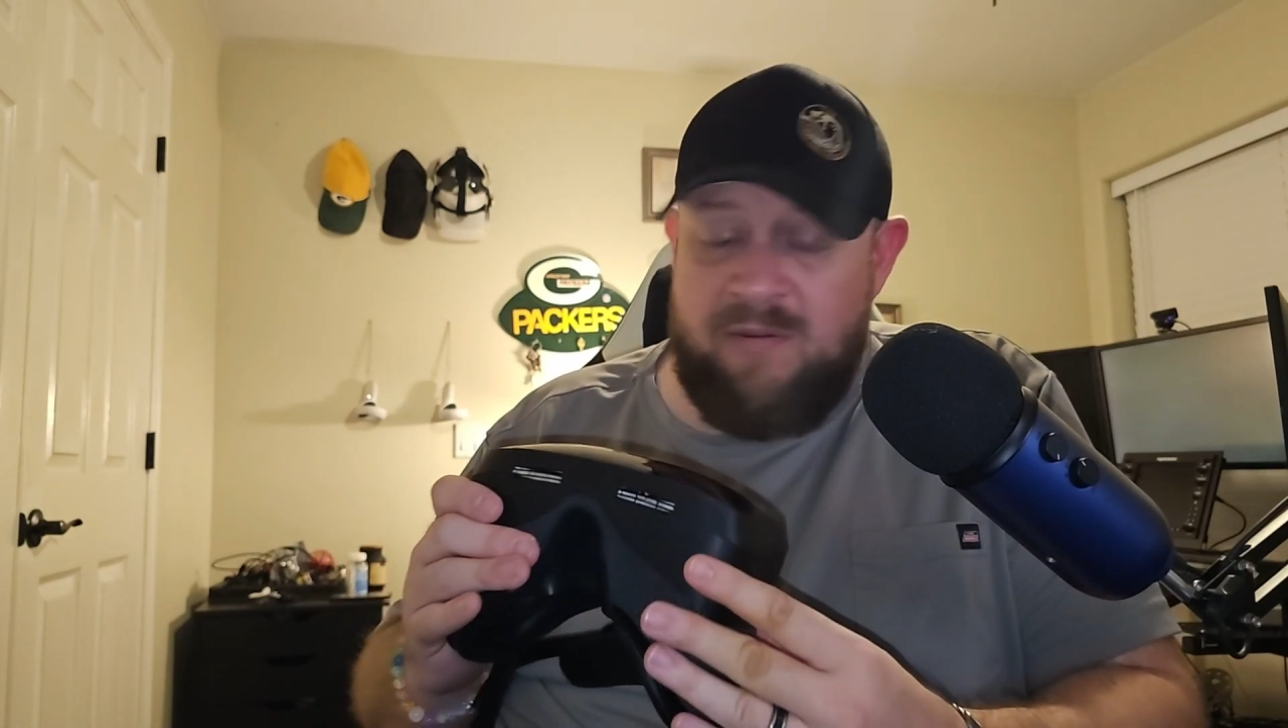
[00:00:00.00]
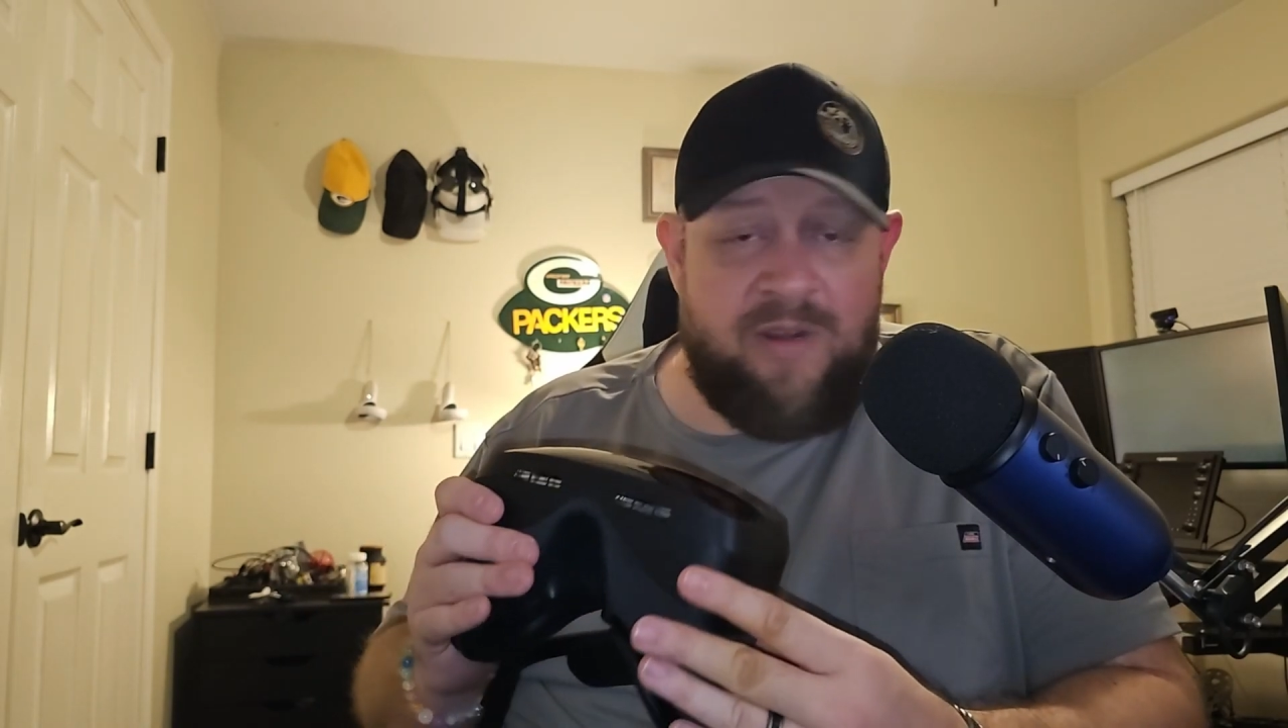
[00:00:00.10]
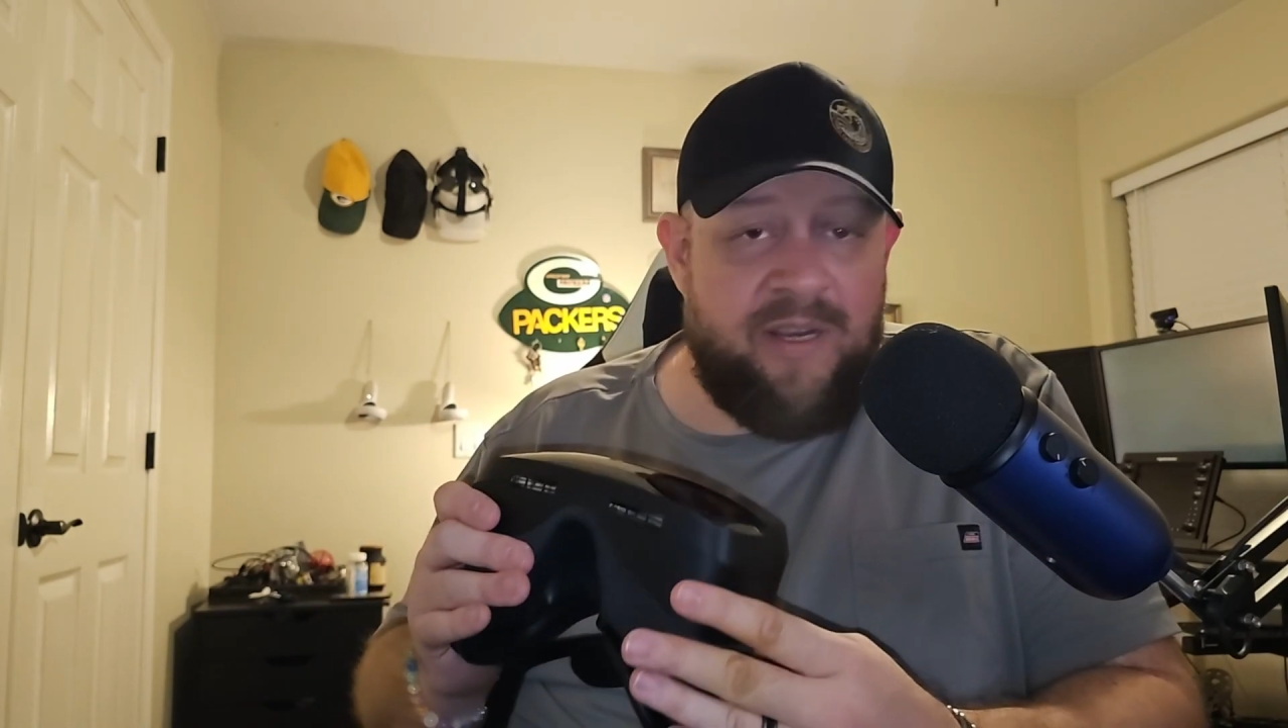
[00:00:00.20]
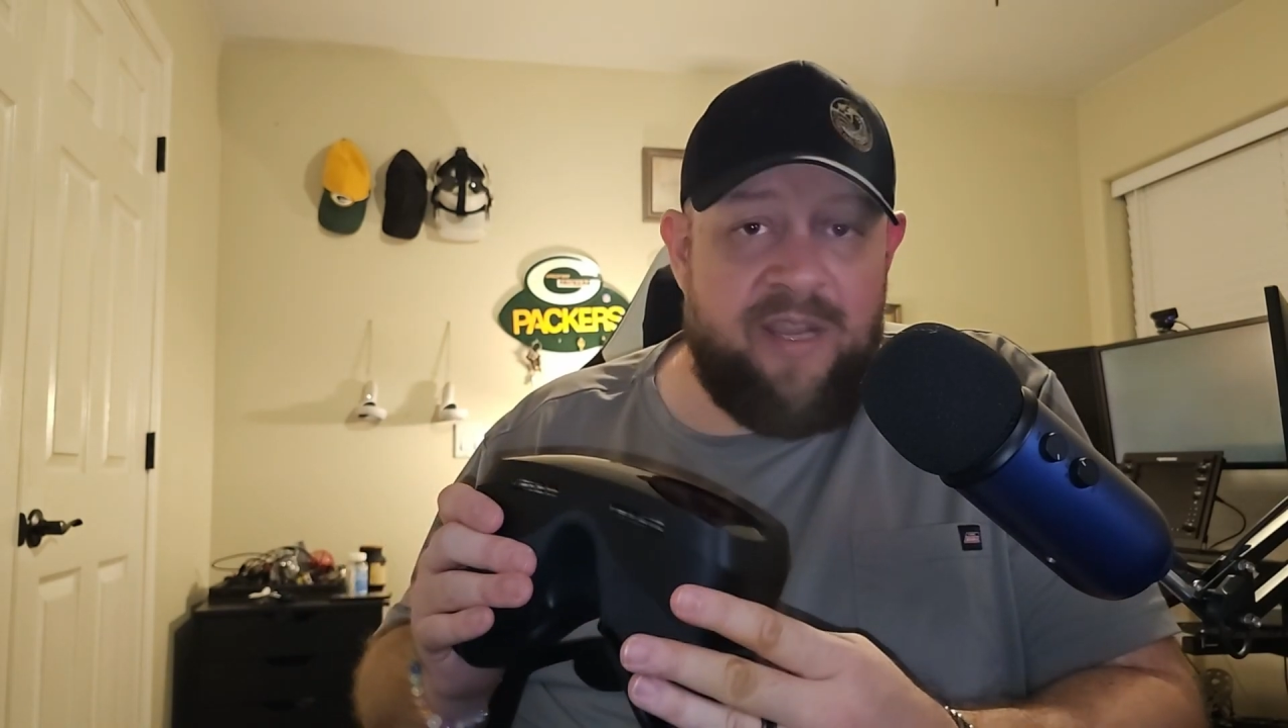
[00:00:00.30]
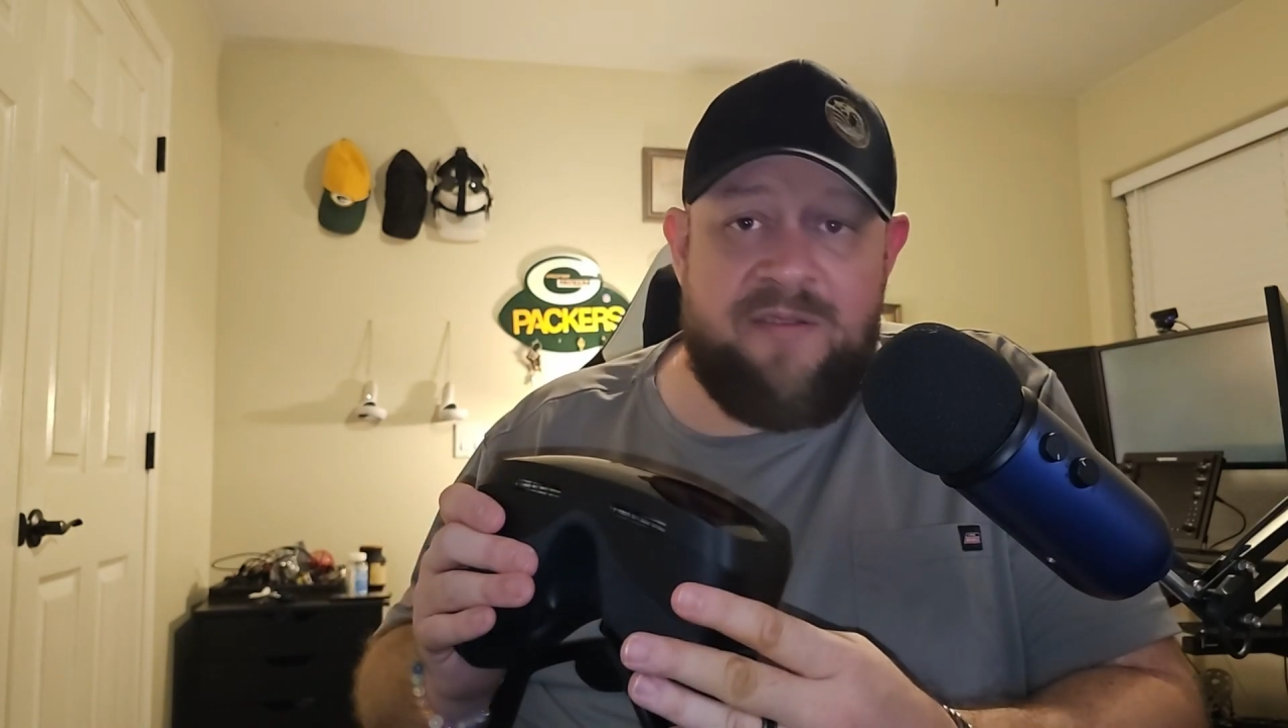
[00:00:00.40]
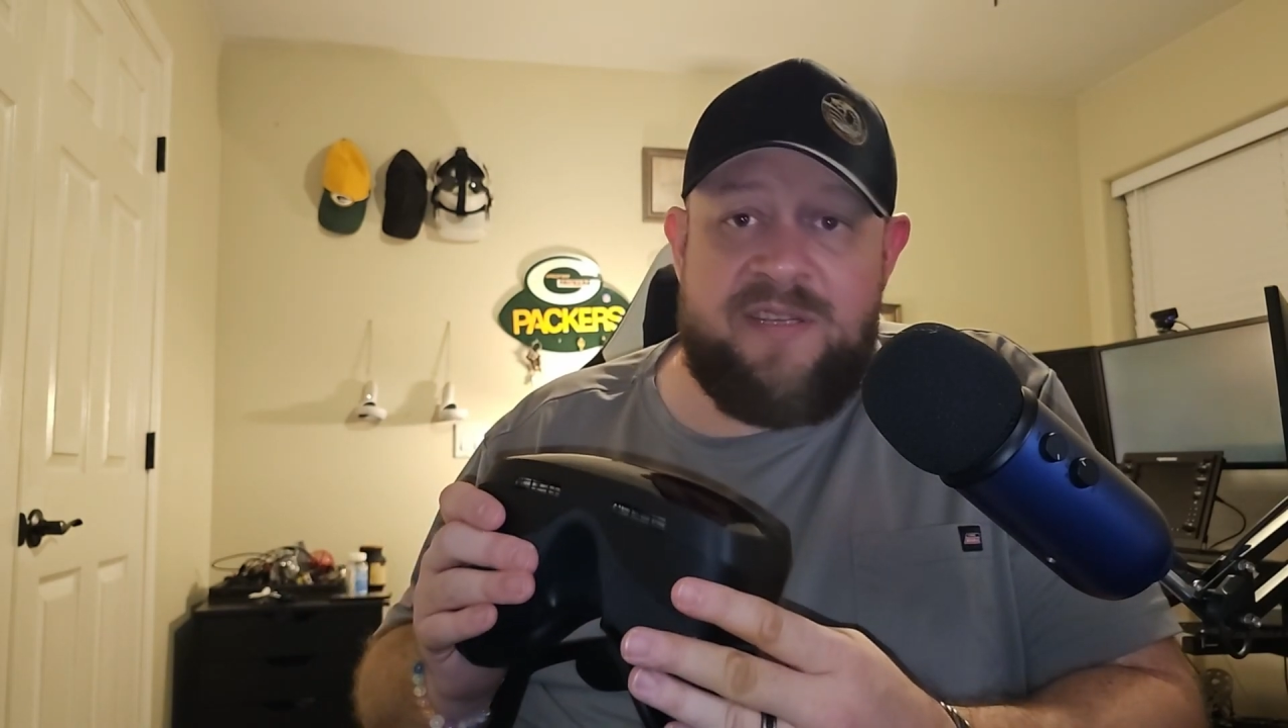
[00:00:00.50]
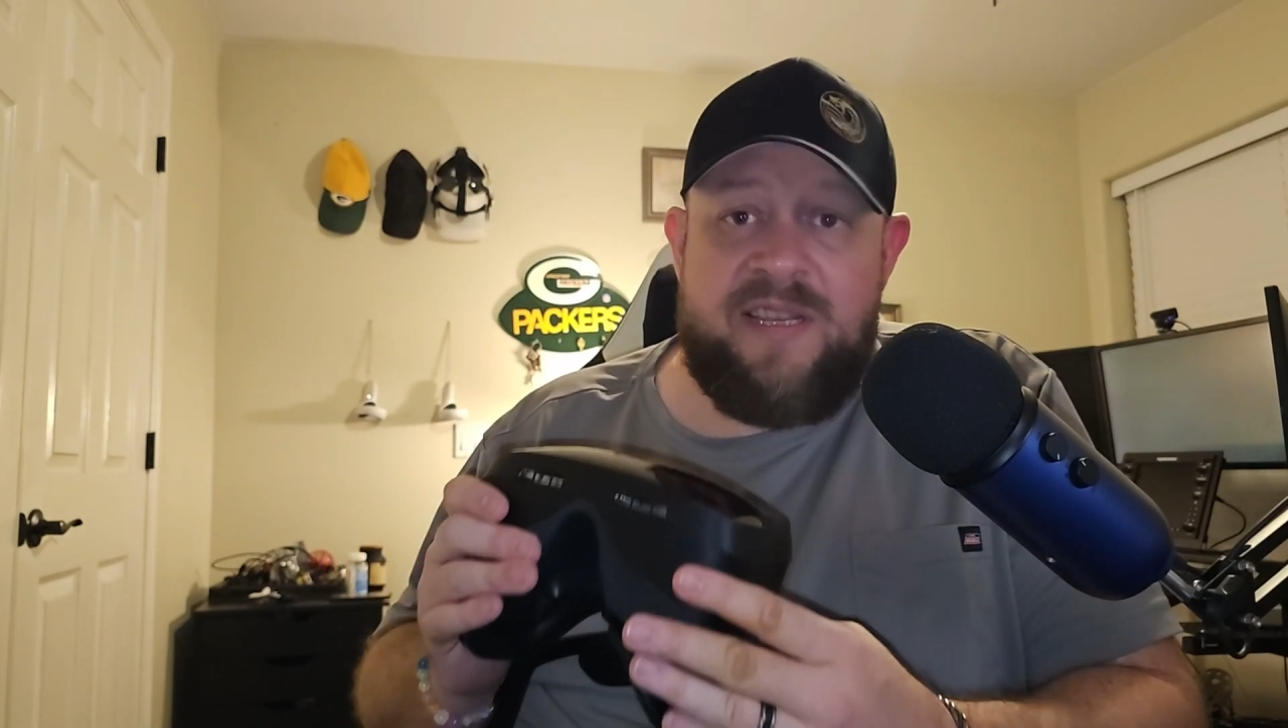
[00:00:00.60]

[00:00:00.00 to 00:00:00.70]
quality goes,